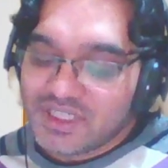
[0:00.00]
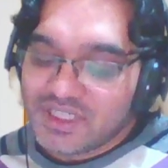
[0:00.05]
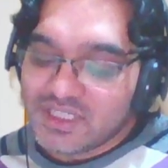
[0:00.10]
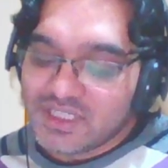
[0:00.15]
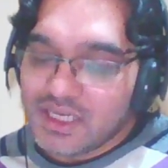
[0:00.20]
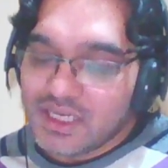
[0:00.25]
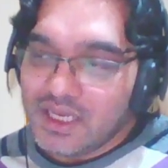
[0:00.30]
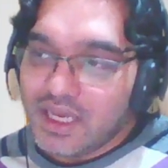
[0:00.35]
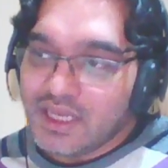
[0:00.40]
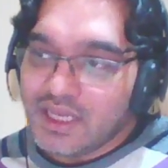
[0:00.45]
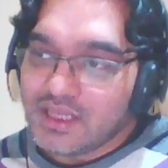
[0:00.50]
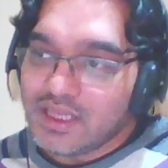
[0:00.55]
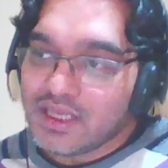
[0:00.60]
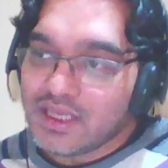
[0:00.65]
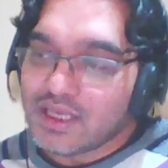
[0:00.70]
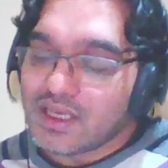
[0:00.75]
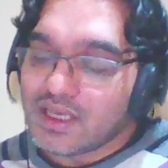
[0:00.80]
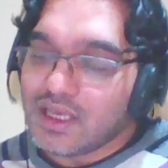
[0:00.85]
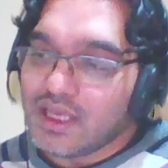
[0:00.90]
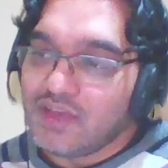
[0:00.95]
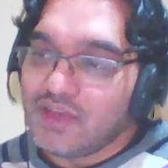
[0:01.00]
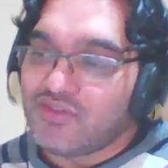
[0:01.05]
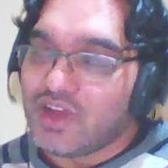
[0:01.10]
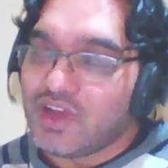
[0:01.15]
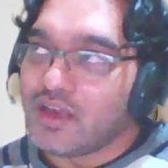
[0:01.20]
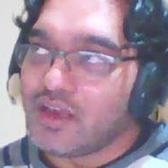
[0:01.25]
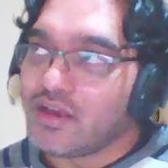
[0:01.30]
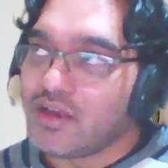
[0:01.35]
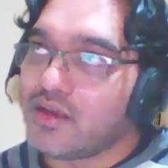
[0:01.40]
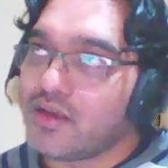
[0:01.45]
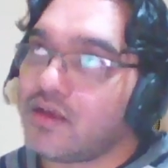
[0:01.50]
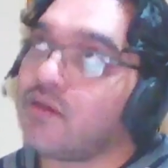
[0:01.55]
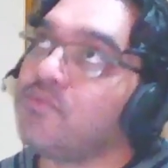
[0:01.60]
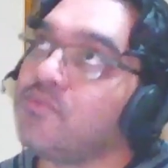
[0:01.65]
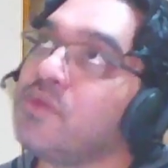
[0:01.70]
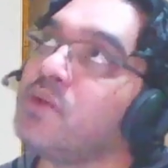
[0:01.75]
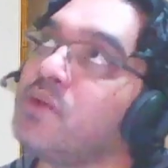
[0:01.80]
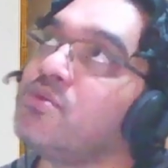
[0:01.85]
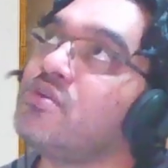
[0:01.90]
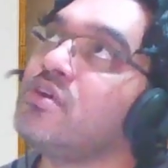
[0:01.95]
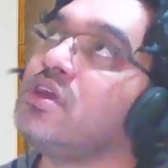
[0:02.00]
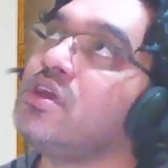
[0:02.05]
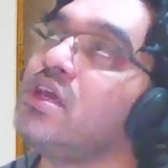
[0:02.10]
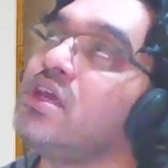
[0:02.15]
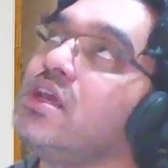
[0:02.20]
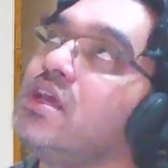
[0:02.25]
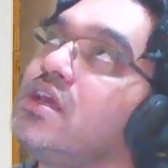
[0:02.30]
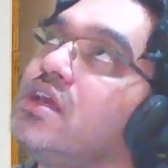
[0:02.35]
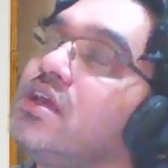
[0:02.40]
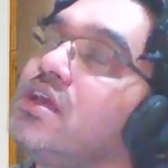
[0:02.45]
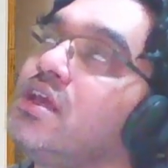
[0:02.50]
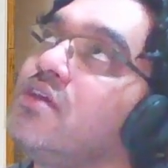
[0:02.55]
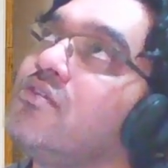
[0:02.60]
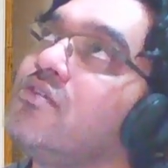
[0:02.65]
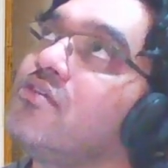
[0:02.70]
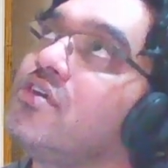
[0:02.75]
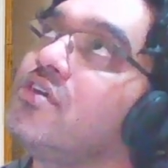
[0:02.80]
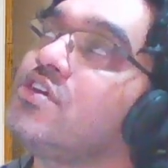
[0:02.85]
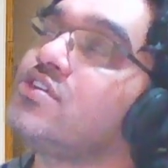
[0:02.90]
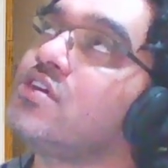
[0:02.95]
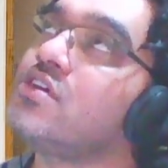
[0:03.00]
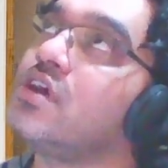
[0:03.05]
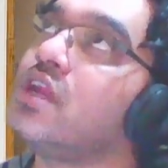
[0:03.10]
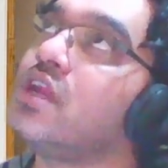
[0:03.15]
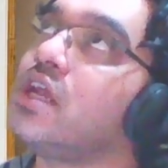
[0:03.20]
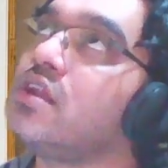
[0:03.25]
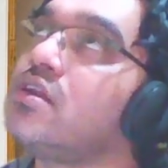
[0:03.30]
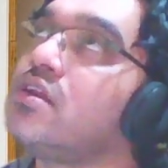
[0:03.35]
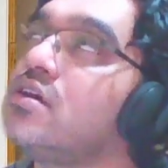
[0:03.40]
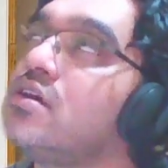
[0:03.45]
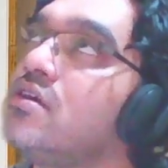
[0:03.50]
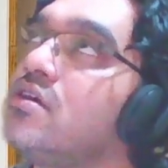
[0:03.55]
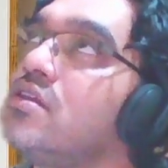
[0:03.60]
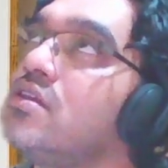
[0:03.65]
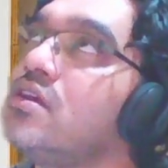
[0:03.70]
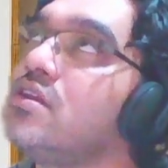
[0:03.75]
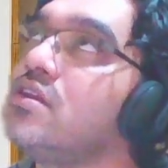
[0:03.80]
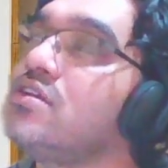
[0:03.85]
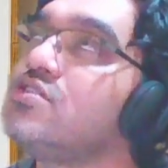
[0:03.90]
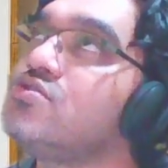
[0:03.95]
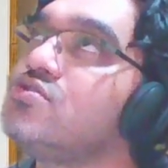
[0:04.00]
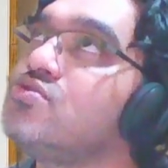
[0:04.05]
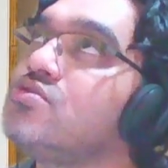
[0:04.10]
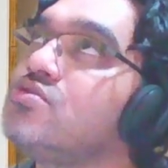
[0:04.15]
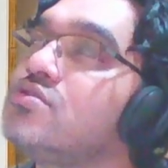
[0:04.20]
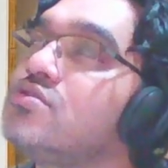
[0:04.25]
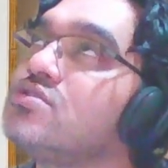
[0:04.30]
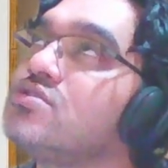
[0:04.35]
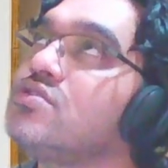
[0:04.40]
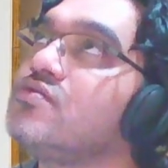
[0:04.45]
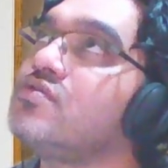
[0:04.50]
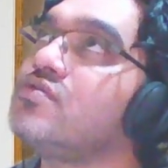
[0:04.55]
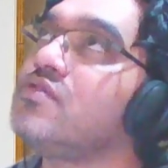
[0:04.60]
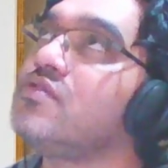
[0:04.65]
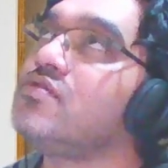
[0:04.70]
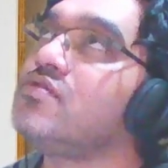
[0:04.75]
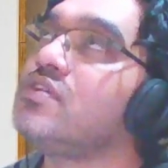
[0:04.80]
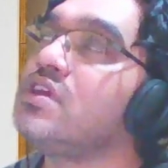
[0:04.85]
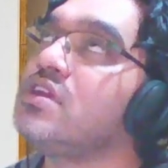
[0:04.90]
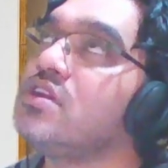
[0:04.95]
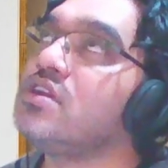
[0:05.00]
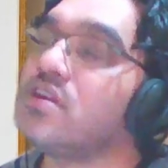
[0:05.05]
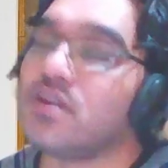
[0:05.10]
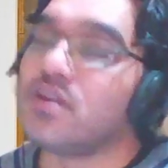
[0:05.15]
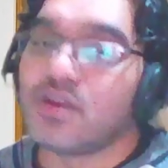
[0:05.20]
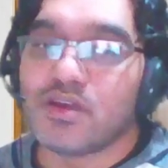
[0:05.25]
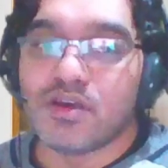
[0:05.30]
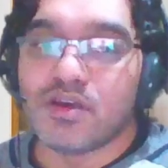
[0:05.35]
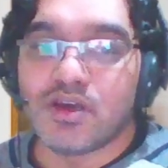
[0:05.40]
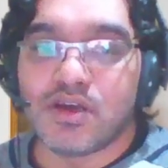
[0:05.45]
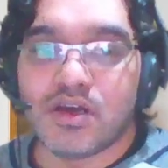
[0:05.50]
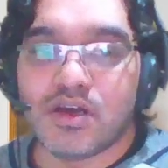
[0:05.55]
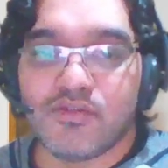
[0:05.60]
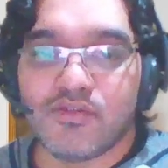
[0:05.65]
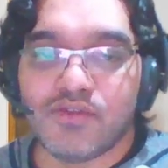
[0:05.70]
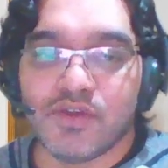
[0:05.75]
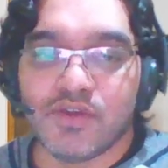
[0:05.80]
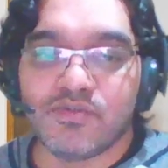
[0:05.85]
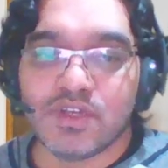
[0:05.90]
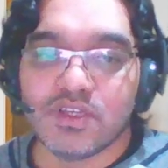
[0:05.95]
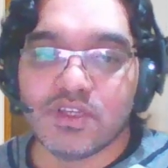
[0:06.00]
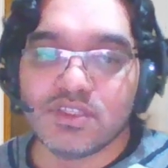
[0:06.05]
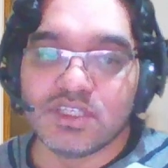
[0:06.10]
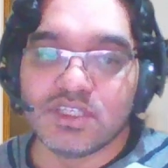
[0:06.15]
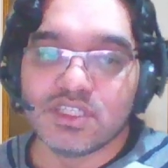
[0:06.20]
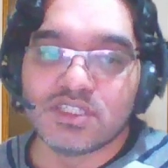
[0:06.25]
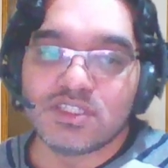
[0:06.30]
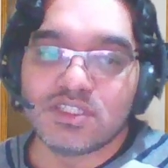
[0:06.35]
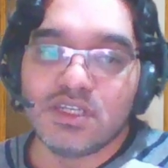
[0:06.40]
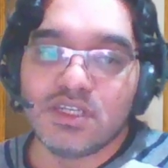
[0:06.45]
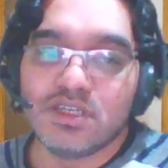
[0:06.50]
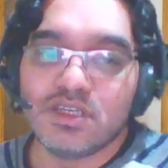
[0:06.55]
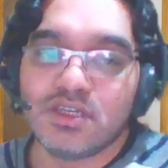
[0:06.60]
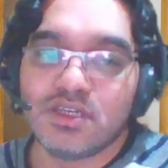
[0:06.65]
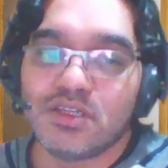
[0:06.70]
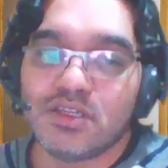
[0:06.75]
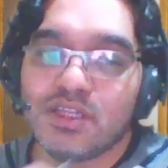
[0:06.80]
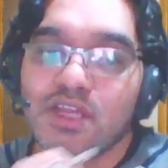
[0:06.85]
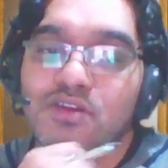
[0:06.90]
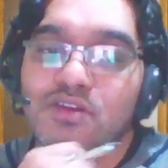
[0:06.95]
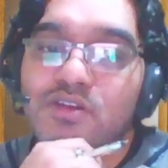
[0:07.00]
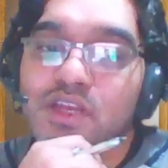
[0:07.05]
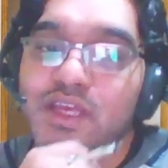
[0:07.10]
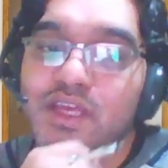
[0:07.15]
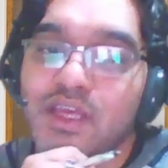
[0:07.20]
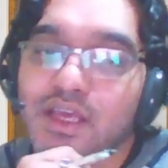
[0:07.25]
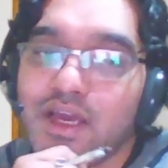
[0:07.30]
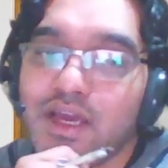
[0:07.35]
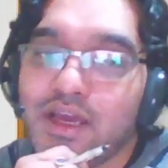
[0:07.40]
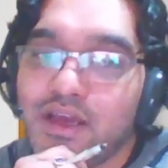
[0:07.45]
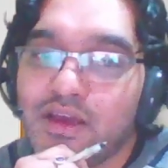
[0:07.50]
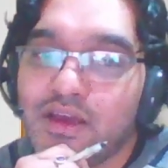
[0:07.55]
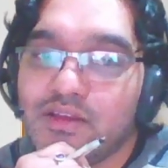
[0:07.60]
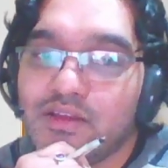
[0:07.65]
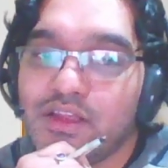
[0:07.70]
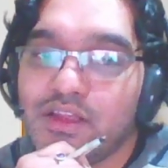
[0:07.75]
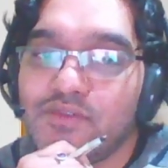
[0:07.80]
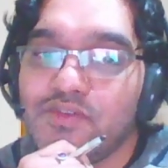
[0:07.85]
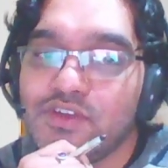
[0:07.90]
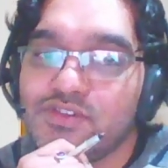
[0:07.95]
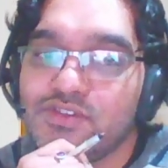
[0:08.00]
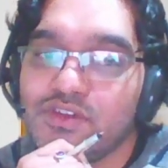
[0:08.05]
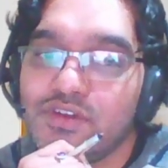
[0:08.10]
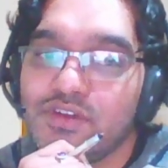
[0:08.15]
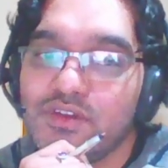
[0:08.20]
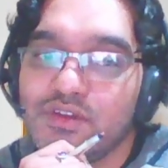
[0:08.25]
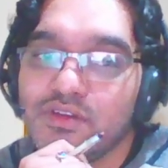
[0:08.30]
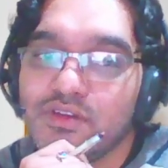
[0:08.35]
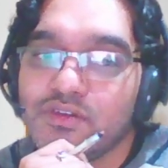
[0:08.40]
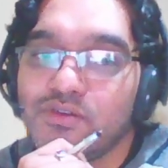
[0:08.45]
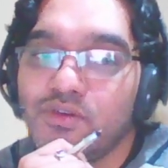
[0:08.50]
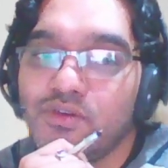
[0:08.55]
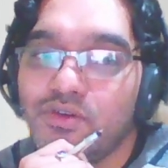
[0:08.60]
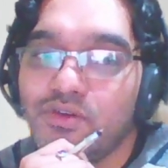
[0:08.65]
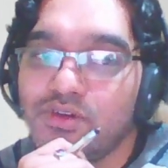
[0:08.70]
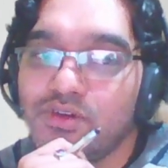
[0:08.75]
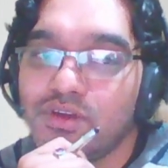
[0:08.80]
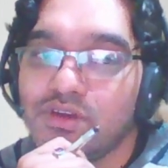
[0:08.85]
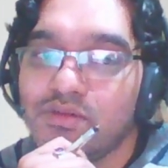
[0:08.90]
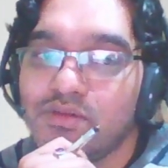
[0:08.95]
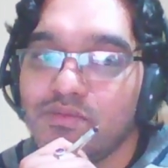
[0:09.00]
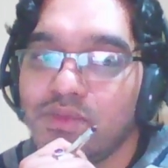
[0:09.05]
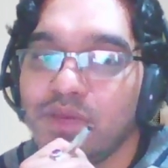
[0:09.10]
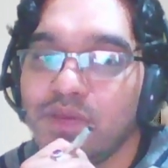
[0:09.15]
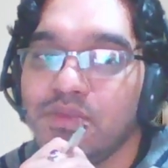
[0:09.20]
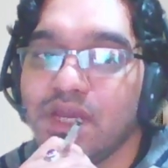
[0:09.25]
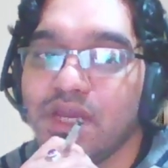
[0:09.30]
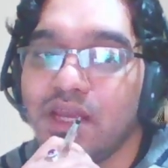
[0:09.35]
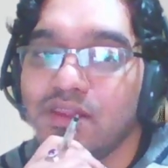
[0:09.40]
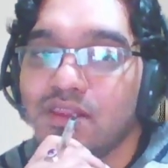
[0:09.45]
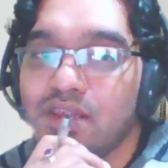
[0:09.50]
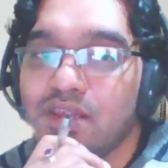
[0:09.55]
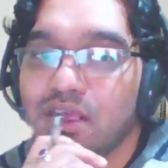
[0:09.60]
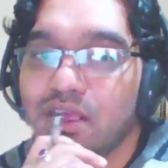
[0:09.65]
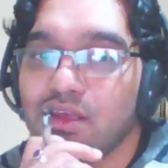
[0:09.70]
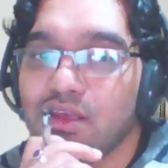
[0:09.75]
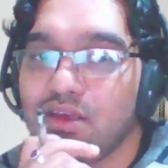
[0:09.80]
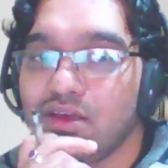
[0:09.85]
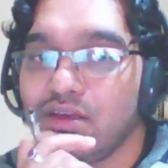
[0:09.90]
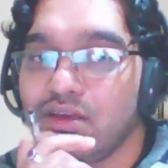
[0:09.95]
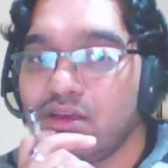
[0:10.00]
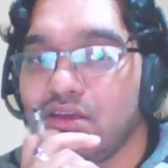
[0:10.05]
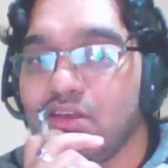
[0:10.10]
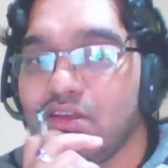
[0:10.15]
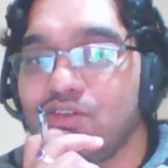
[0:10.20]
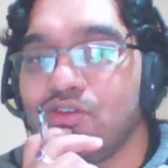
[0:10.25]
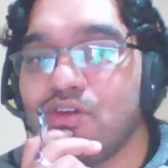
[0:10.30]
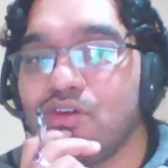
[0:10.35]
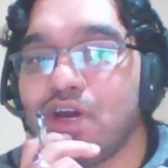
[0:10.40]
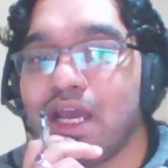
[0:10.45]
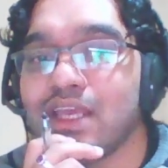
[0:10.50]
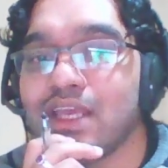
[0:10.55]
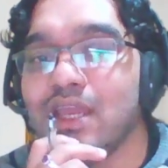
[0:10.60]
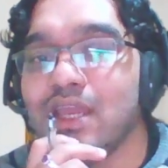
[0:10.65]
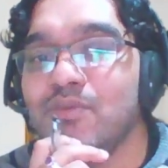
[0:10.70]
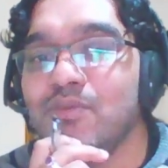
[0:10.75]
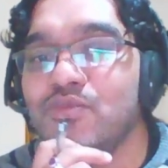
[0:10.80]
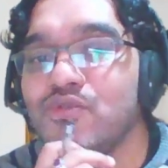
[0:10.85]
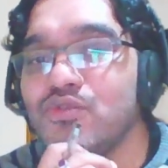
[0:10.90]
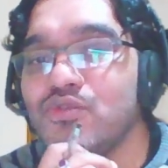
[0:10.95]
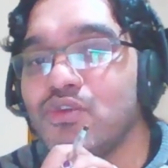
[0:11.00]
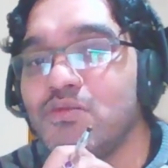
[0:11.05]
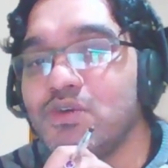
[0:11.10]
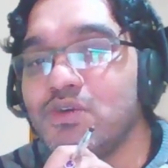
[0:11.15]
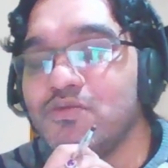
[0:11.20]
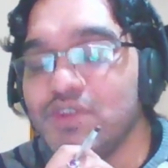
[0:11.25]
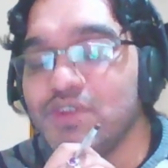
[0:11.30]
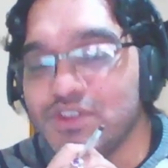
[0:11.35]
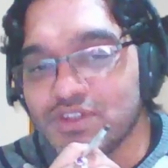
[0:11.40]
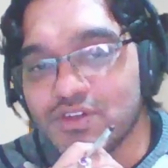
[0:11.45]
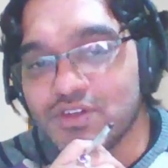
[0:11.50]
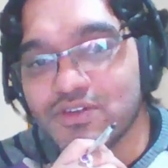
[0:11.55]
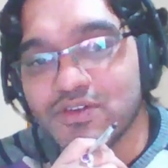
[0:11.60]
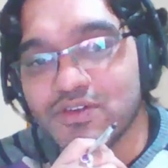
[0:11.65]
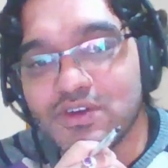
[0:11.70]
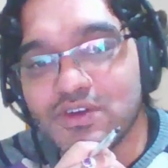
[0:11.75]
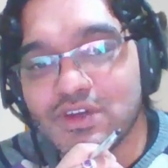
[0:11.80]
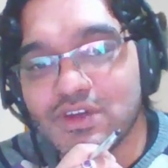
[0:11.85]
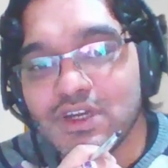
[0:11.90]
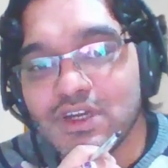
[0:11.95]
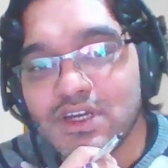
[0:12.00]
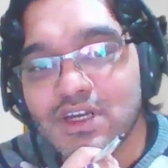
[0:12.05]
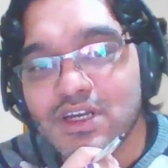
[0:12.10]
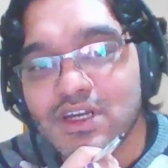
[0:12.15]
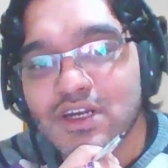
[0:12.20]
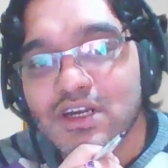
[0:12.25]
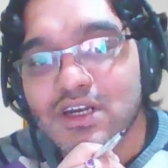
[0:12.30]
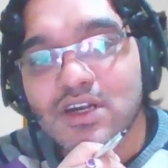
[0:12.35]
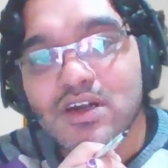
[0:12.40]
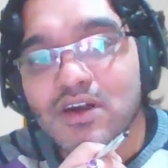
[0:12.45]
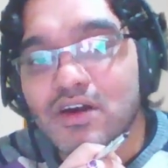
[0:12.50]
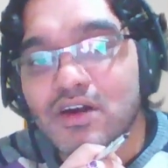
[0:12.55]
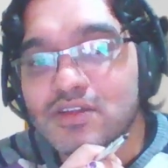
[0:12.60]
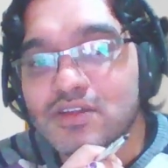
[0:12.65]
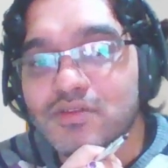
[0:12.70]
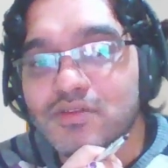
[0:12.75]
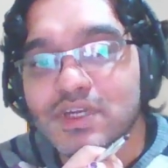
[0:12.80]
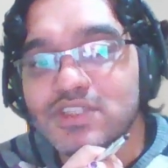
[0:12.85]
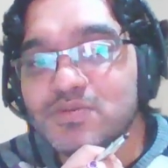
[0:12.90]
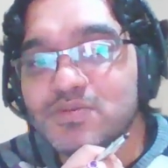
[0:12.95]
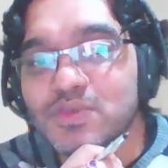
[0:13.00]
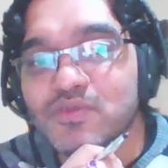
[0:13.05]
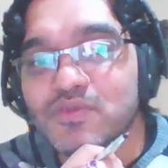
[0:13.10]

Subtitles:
basically, I think, if I memory is correct, that is 2015, 15, 16. Then only that Visual Code. Maybe I think I came to know about Visual Code. Otherwise,